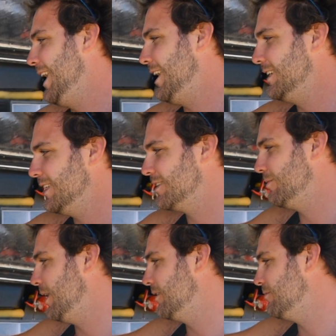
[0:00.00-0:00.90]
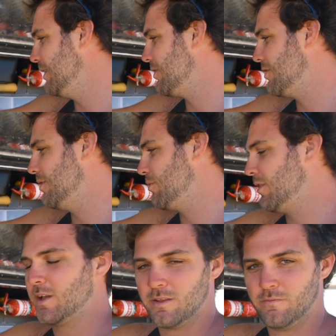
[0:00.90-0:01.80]
I think that's about as much tips as
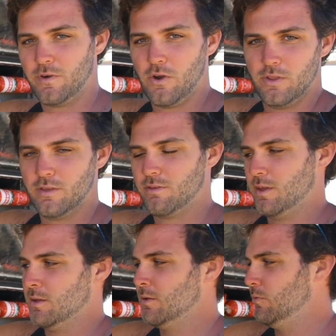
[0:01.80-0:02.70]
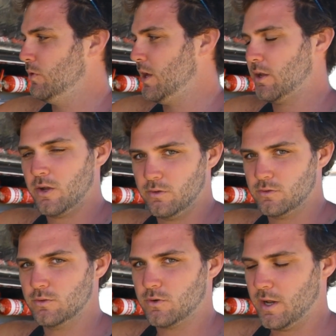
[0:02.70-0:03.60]
I can throw at this thing without going
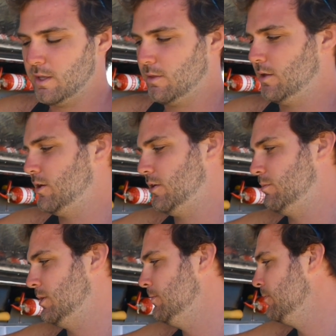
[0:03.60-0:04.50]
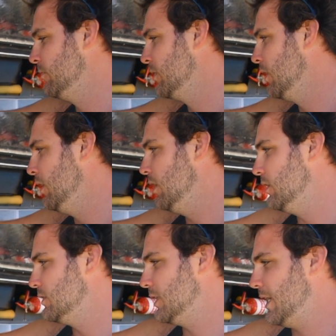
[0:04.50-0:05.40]
too crazy, you know what I mean?
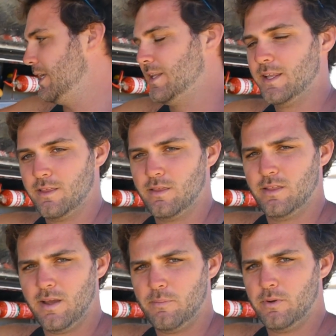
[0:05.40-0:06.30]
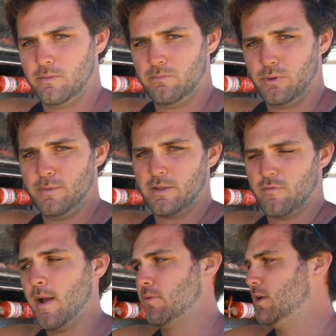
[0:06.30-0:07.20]
So yeah, that pretty much
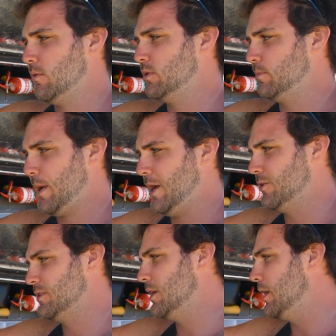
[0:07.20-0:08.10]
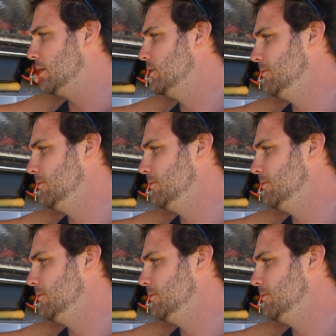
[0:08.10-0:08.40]
wraps it up with the power side.